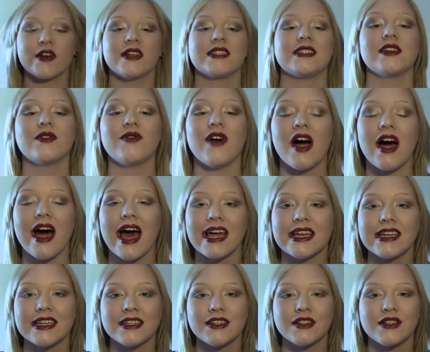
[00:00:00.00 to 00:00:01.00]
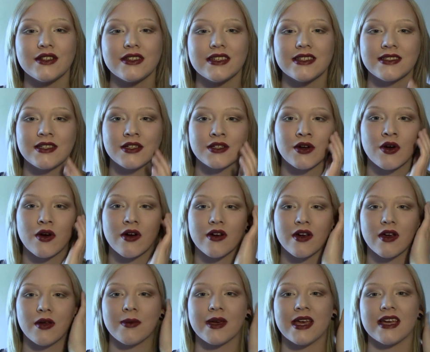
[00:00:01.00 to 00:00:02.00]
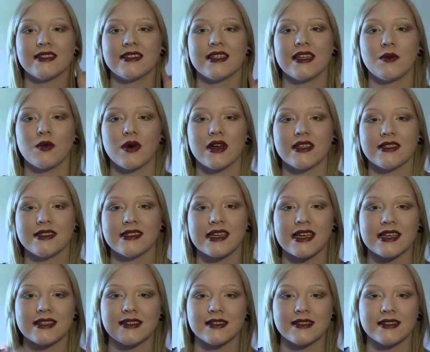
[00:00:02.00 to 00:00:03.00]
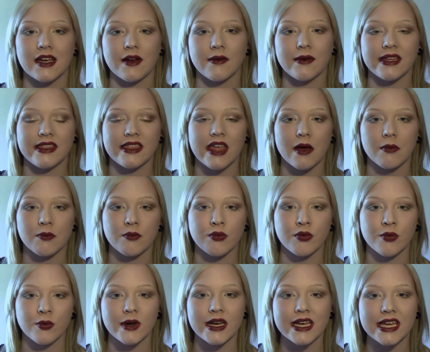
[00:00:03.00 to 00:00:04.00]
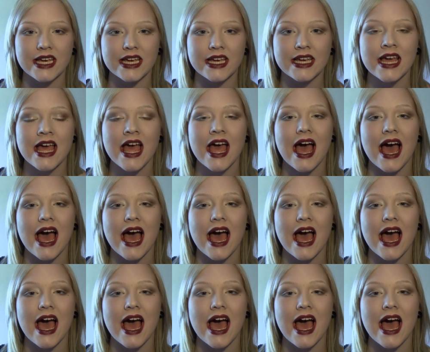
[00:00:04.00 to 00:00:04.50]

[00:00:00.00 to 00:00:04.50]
First of all, I didn't do this tutorial because it was necessary that pretty.